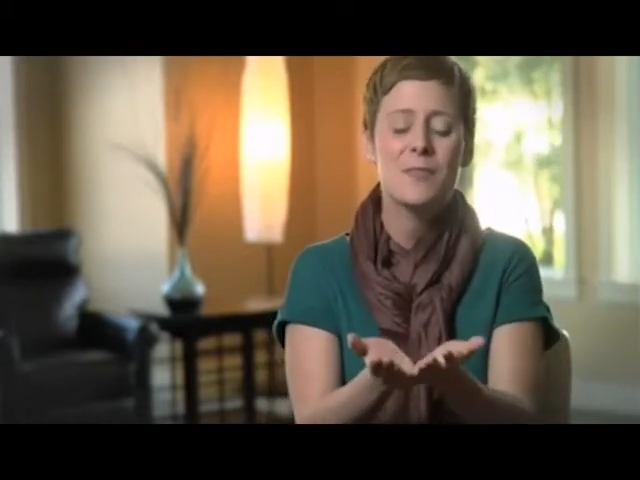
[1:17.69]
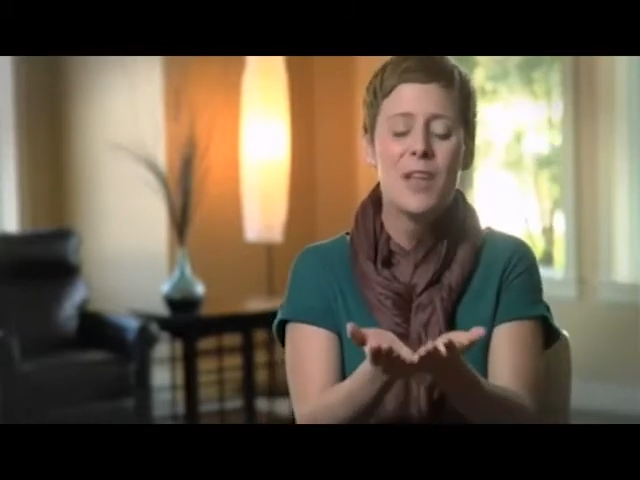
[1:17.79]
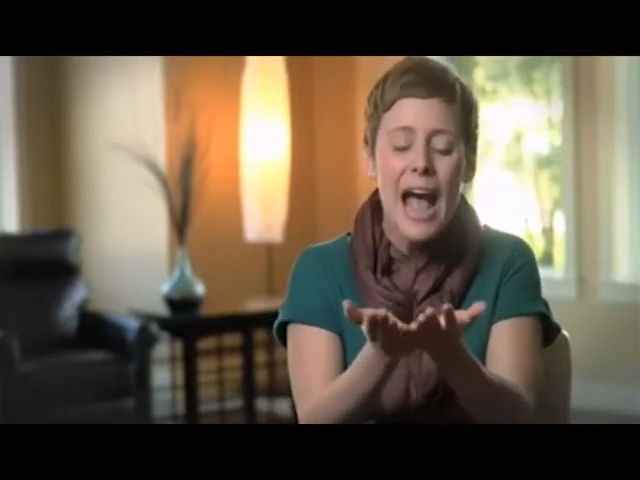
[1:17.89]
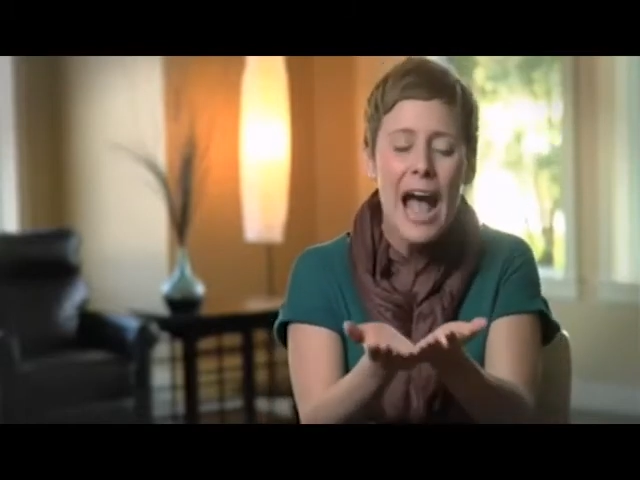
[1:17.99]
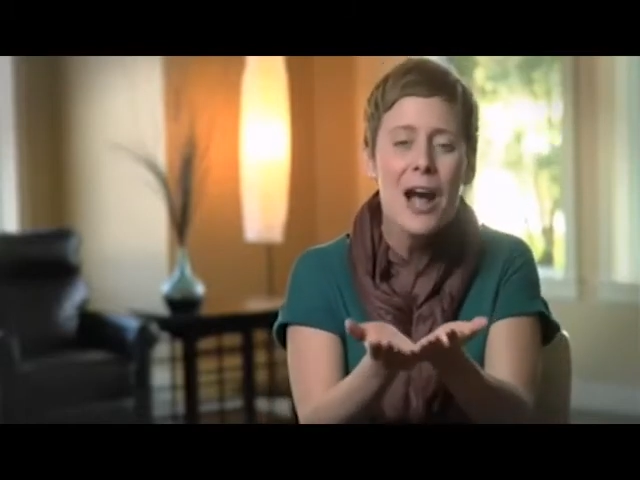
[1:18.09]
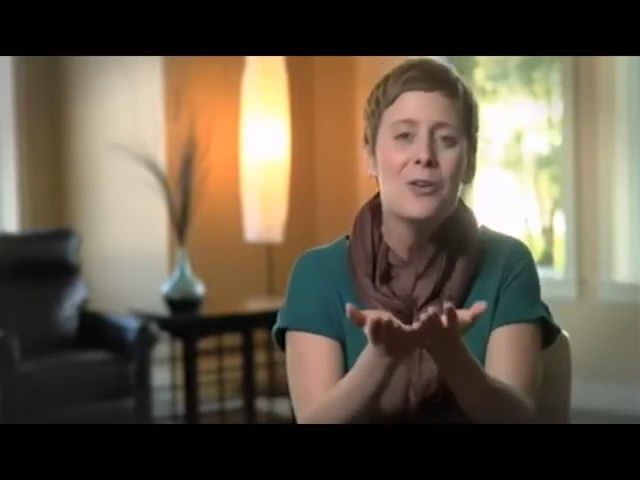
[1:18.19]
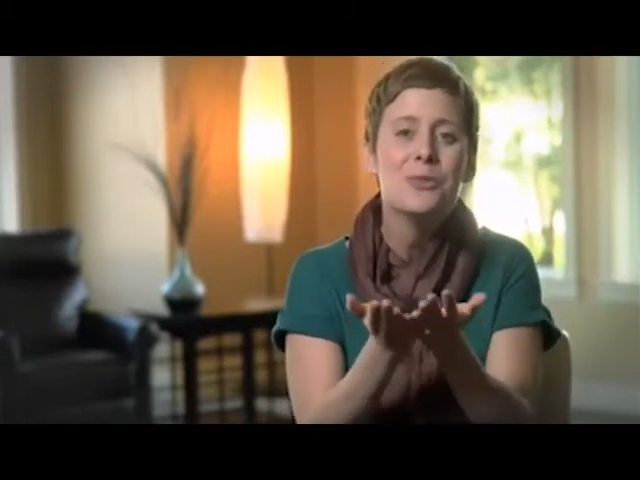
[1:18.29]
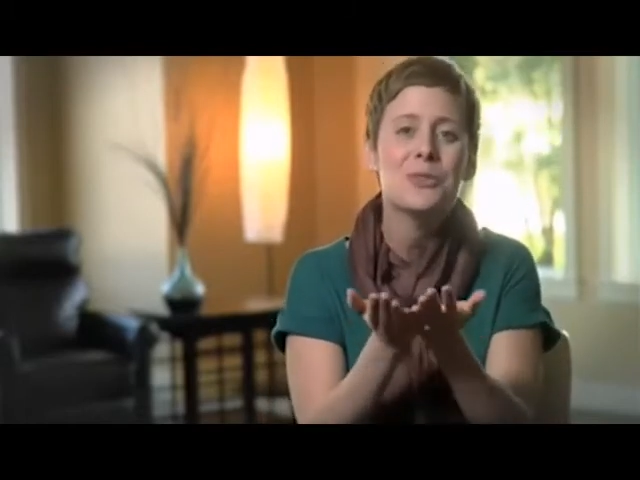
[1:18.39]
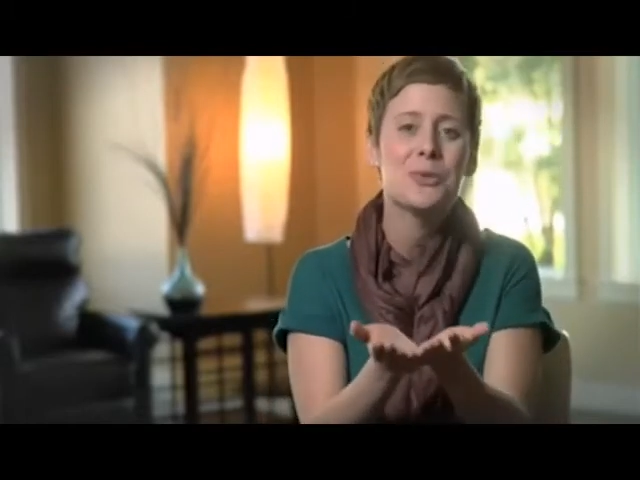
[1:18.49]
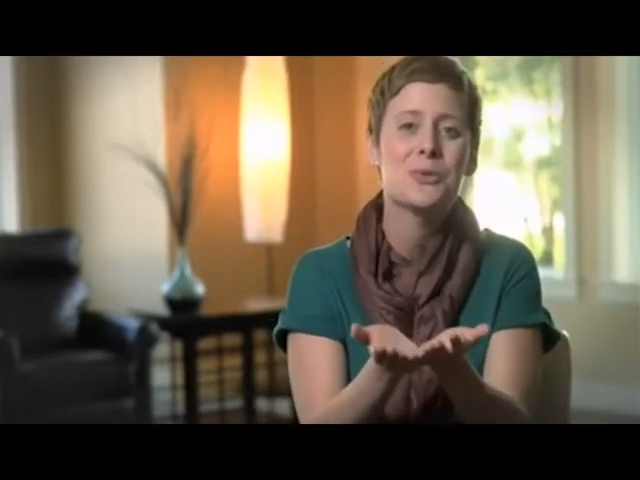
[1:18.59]
How
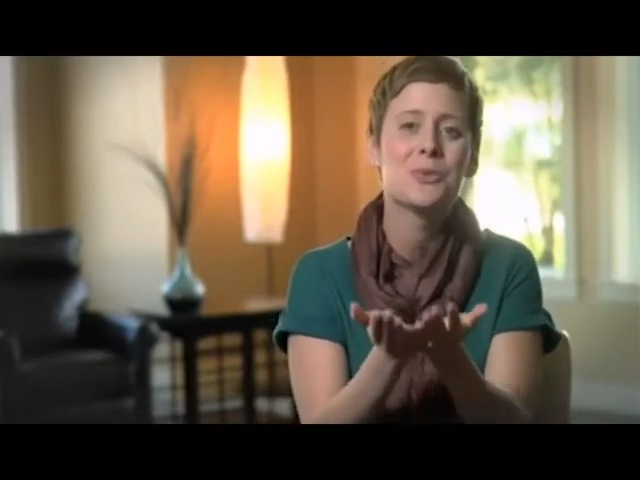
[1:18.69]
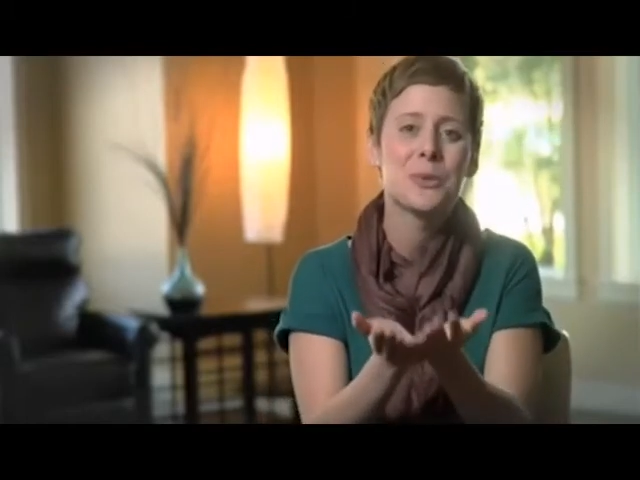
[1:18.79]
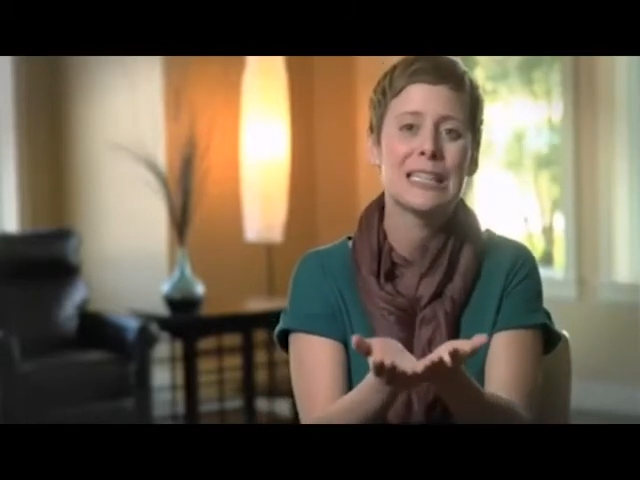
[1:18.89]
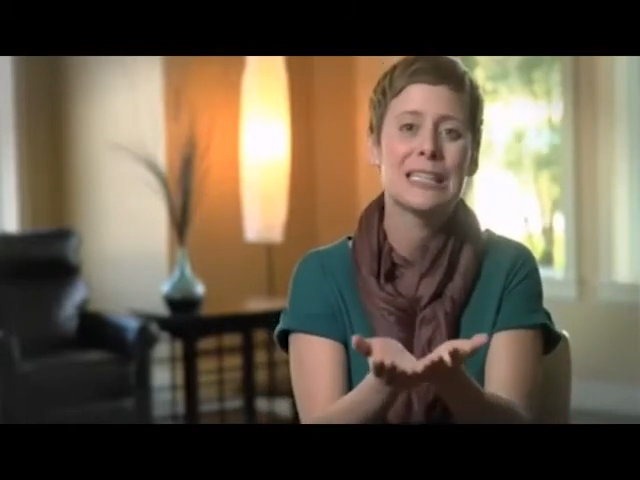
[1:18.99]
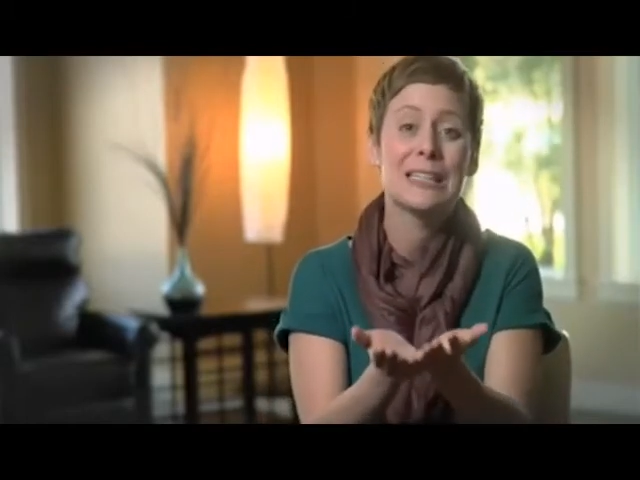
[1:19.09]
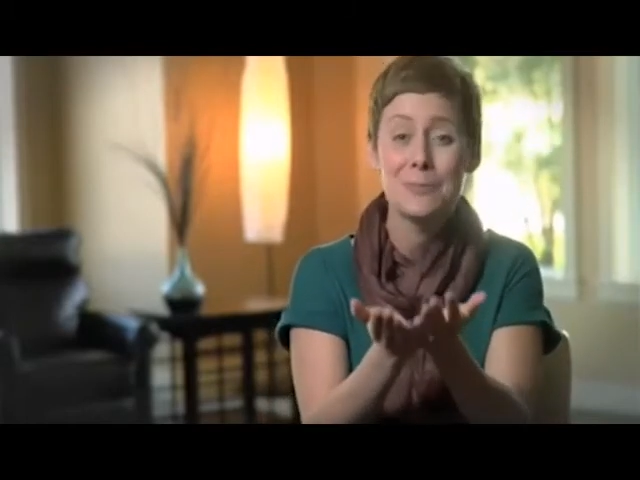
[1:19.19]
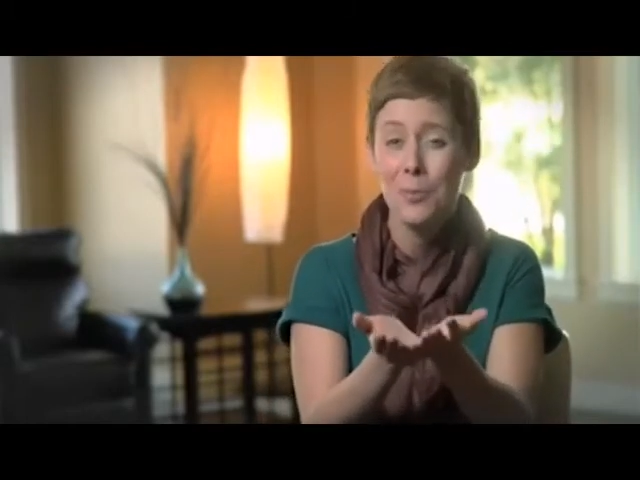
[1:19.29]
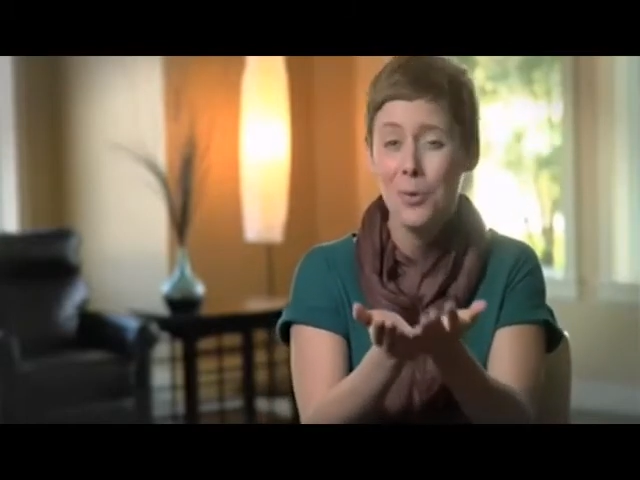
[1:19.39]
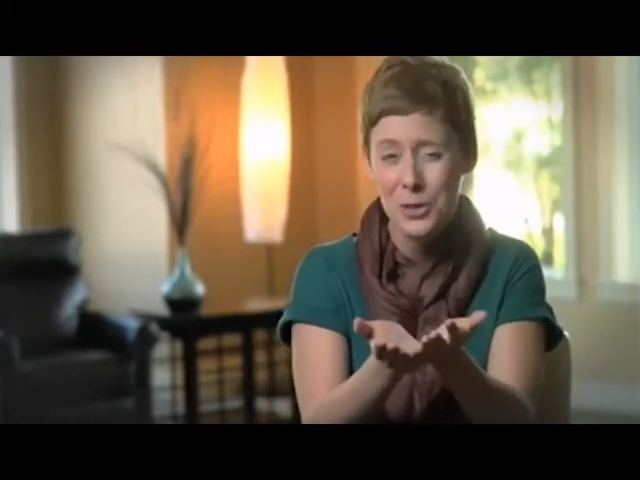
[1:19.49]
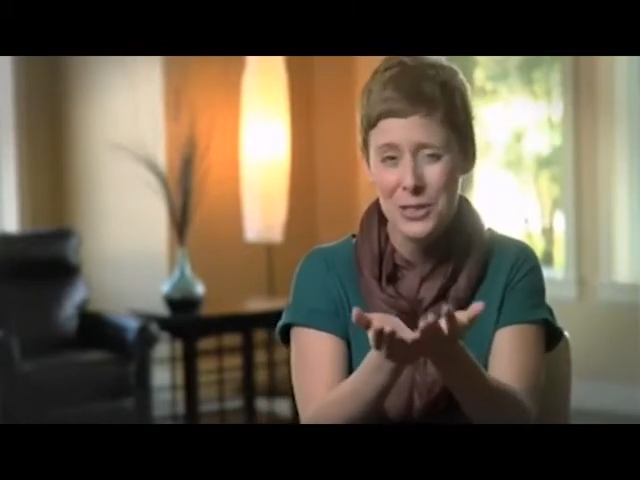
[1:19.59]
do you read these
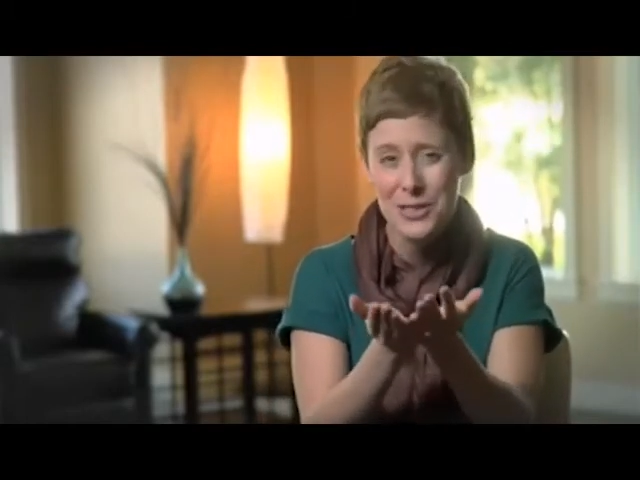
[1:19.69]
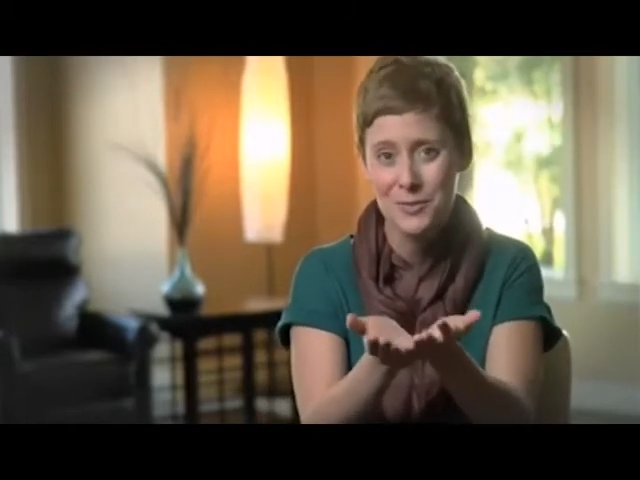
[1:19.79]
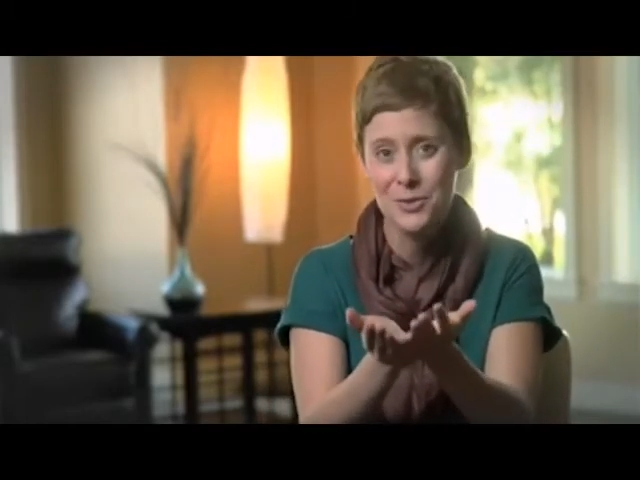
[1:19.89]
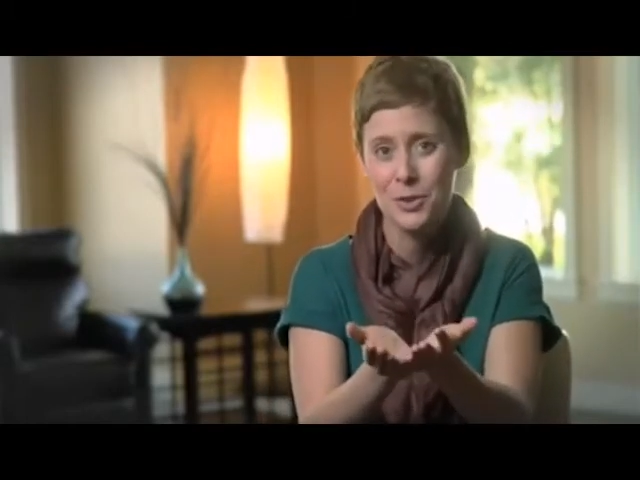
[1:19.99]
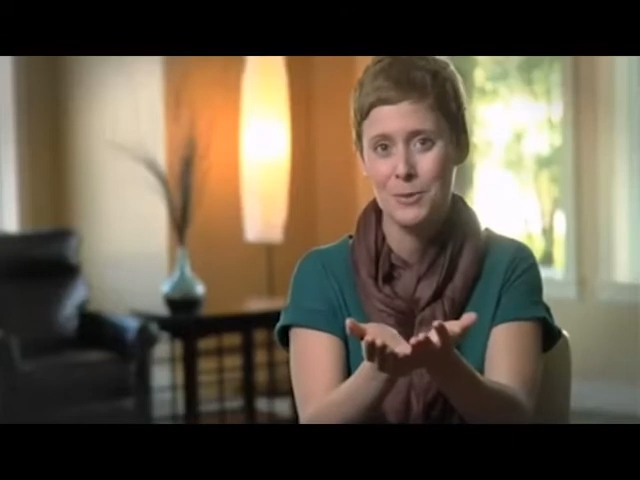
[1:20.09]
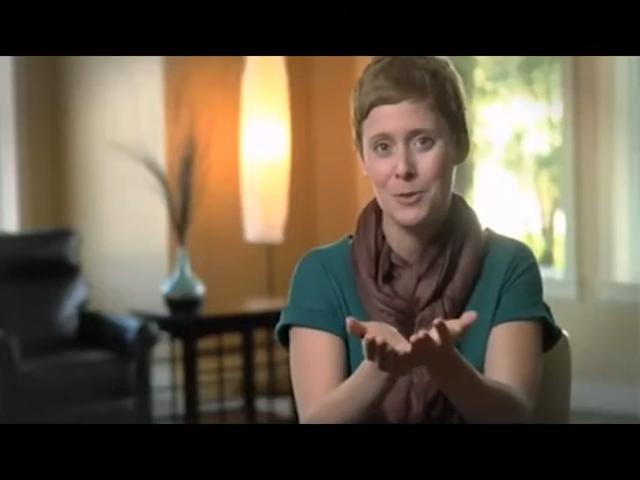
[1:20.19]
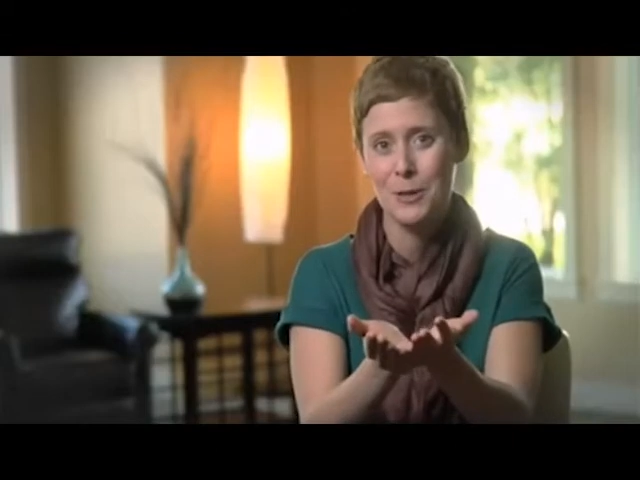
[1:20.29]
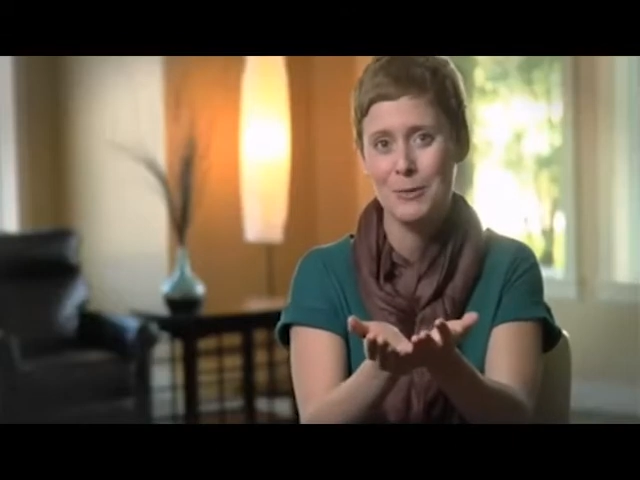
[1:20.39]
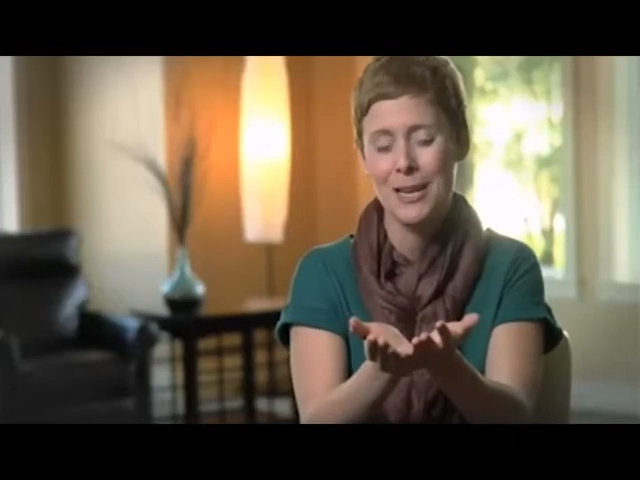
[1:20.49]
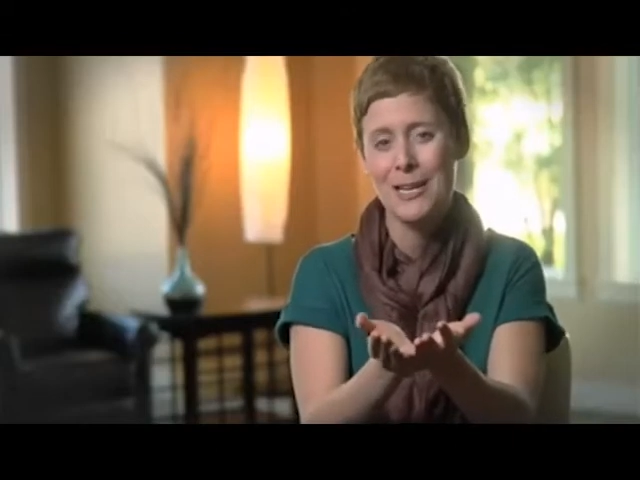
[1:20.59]
portions of scripture,